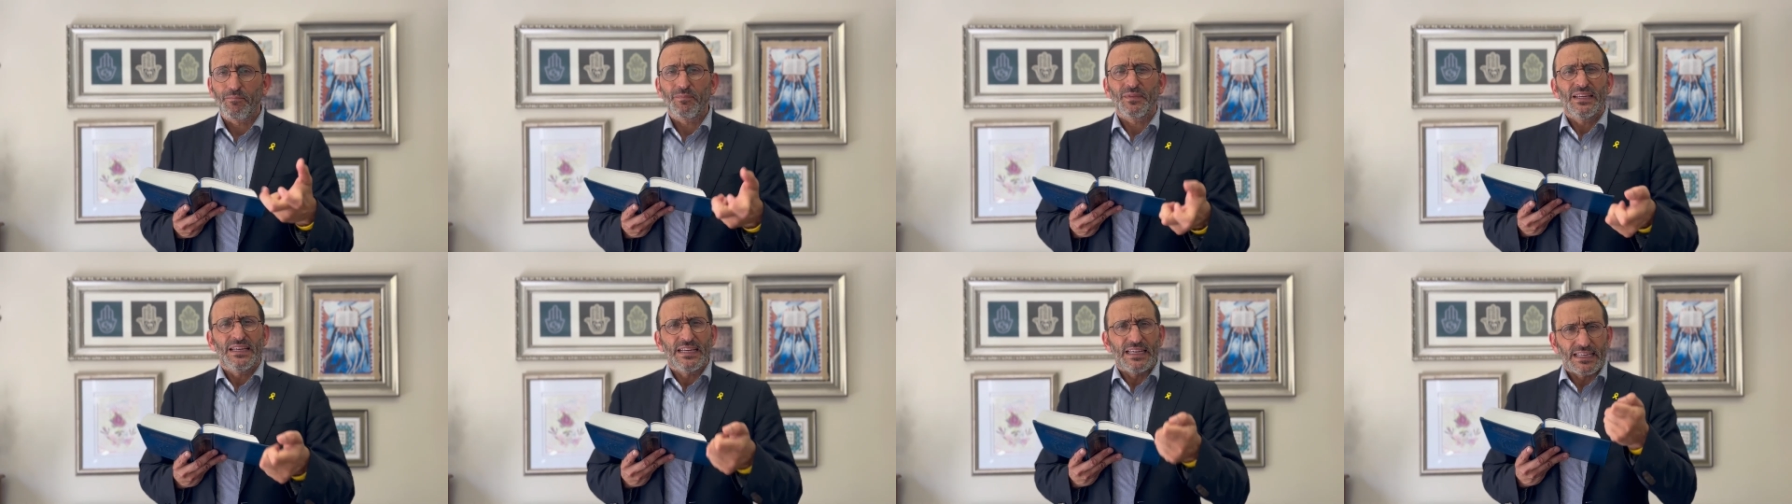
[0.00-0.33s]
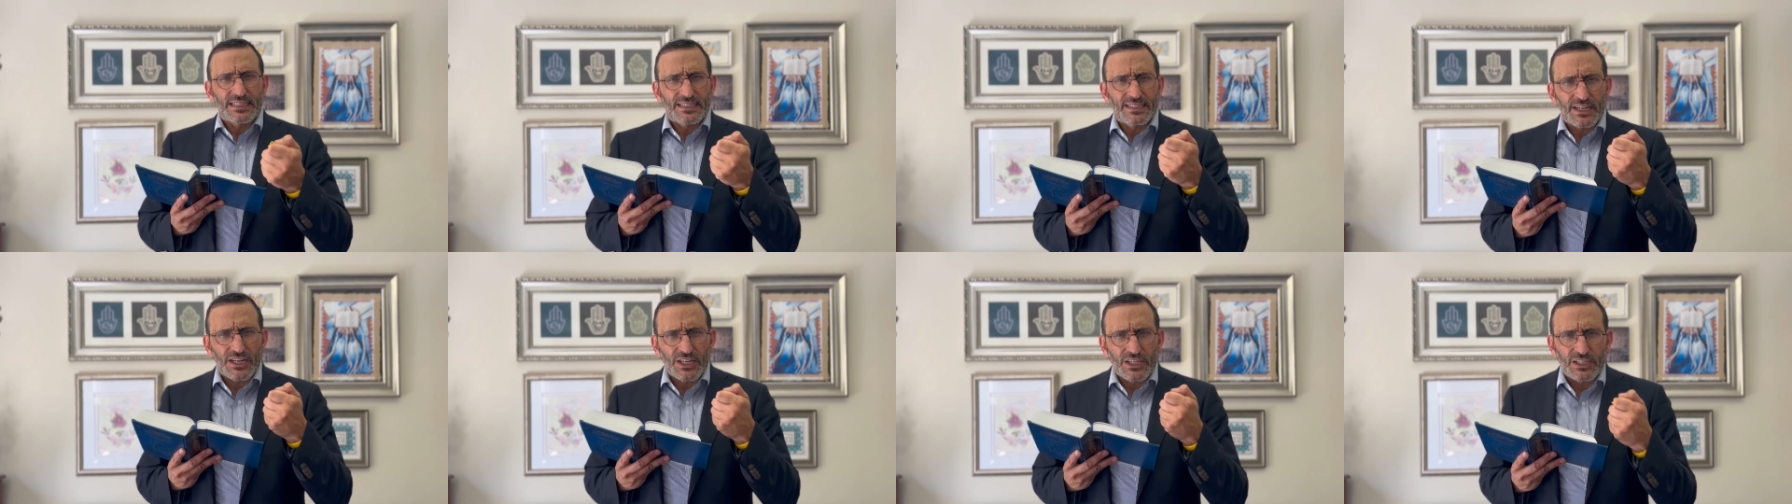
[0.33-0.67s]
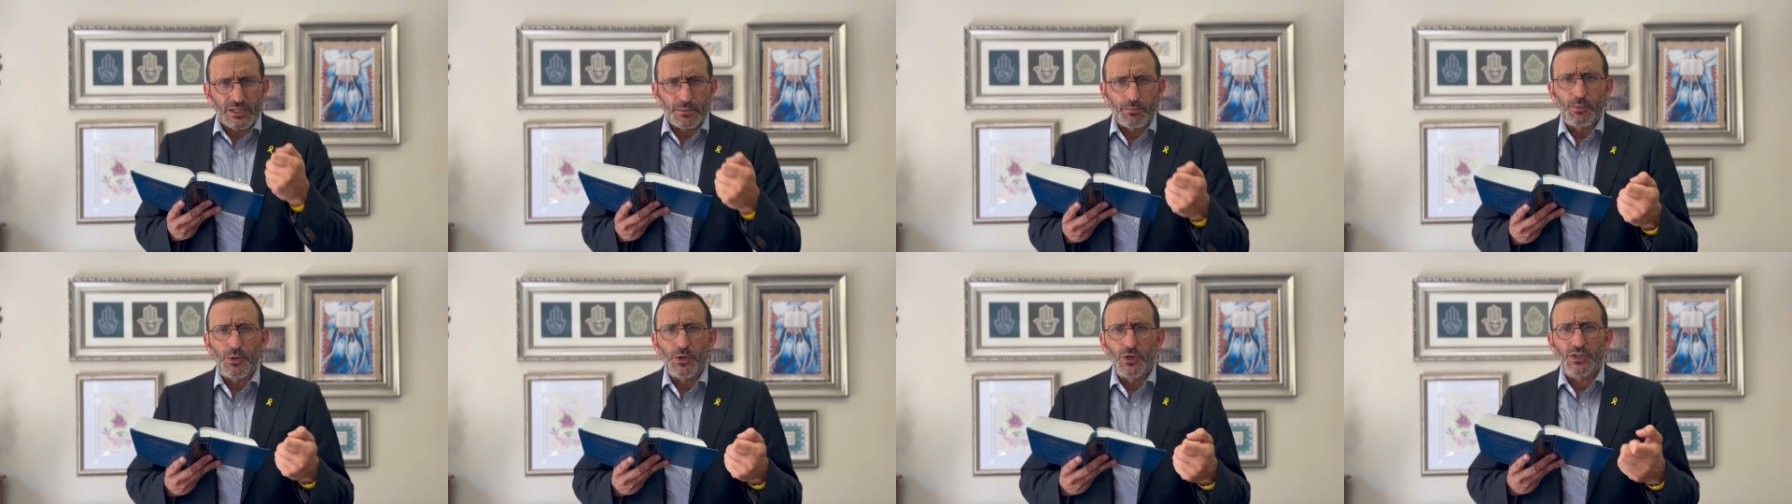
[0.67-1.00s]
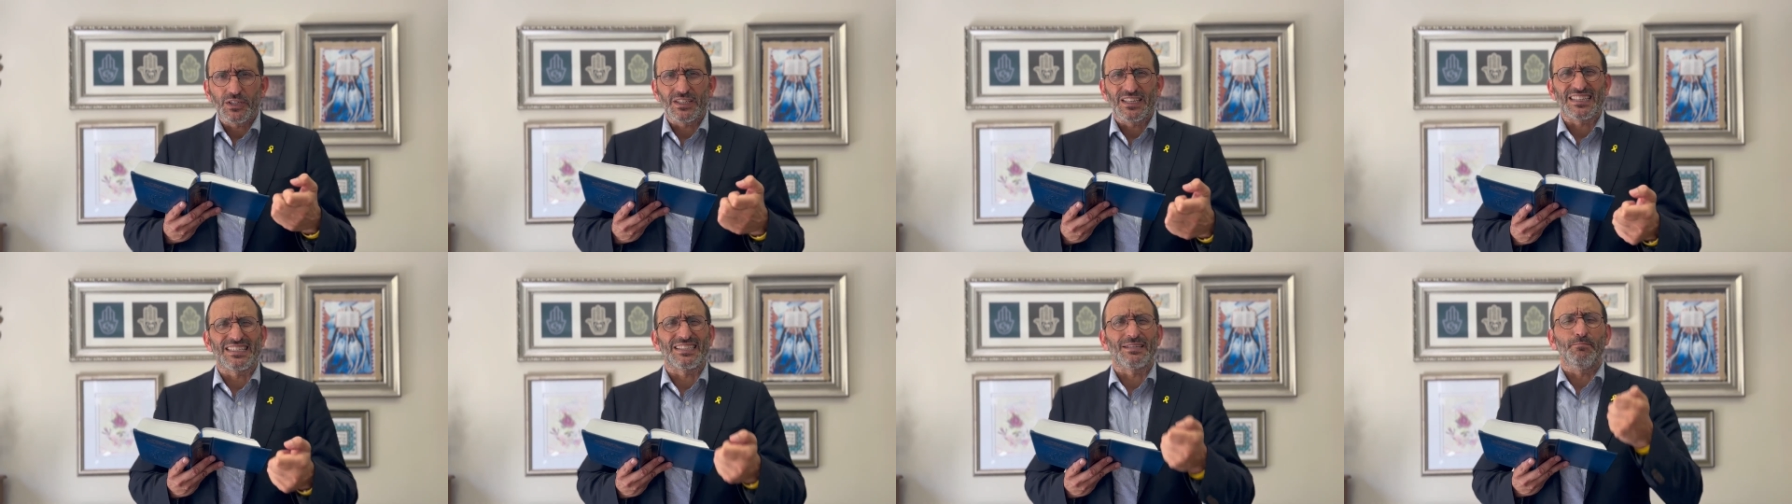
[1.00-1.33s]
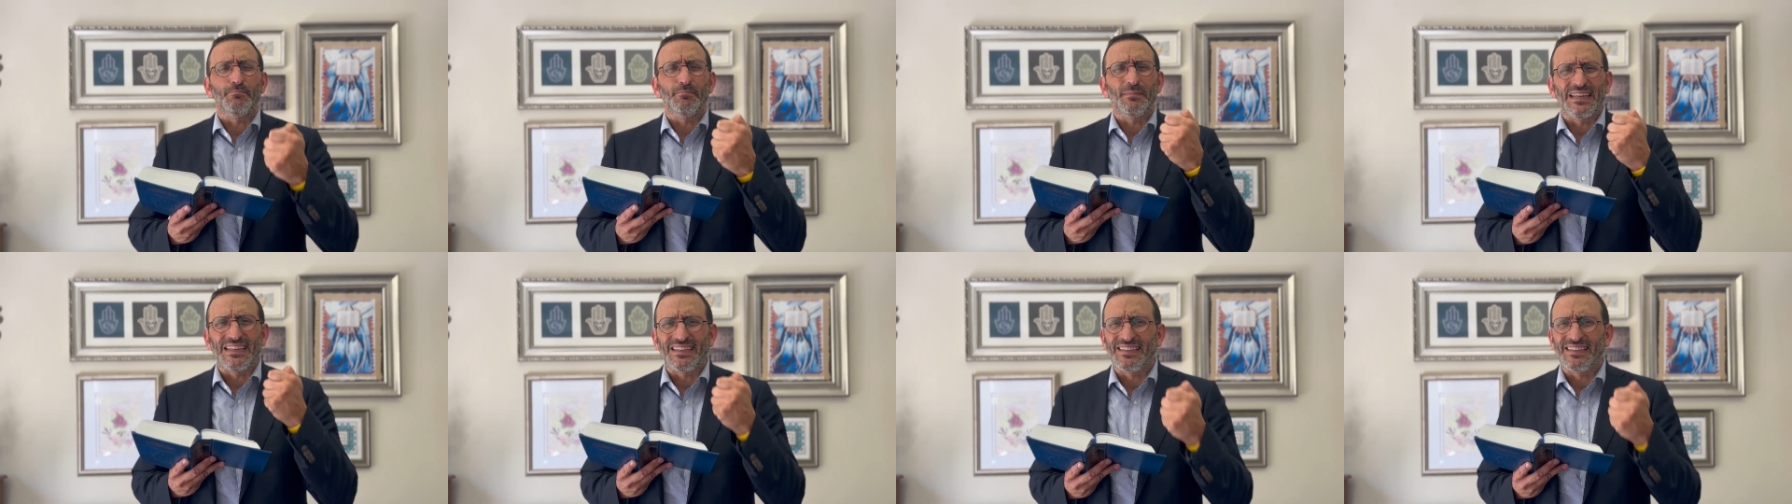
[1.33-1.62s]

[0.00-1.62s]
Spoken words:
he said it's a person, it's midah